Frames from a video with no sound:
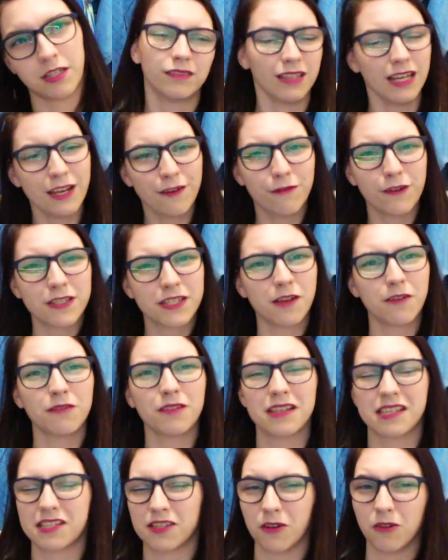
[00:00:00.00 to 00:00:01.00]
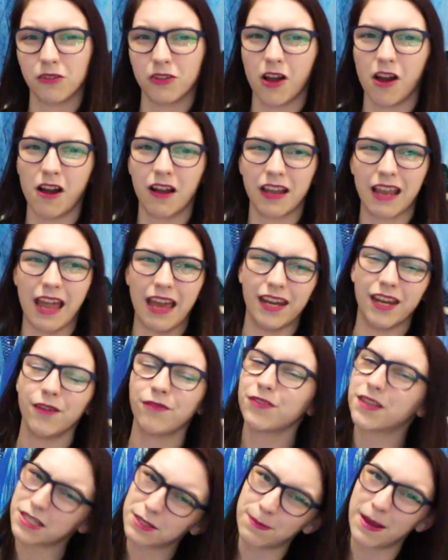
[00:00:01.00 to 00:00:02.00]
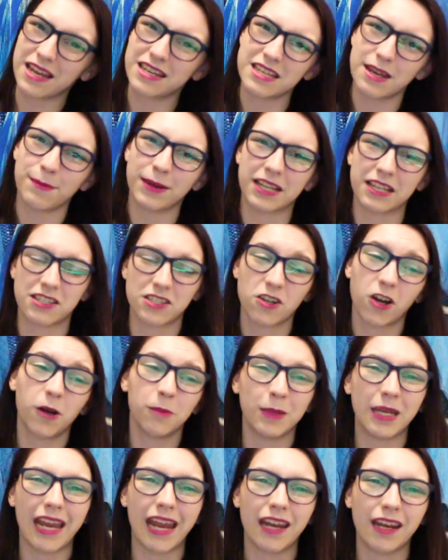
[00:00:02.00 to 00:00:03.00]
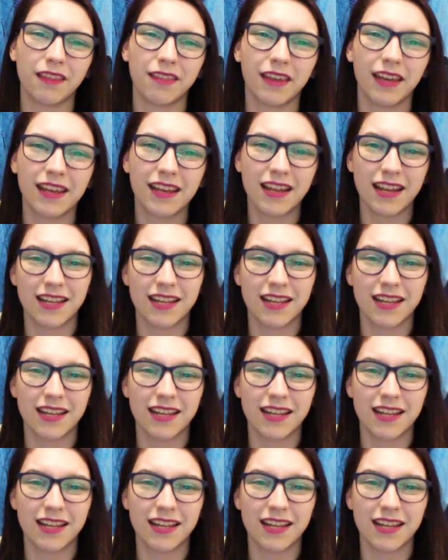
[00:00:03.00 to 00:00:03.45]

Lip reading: Life is only so long, and if this pandemic has taught me anything,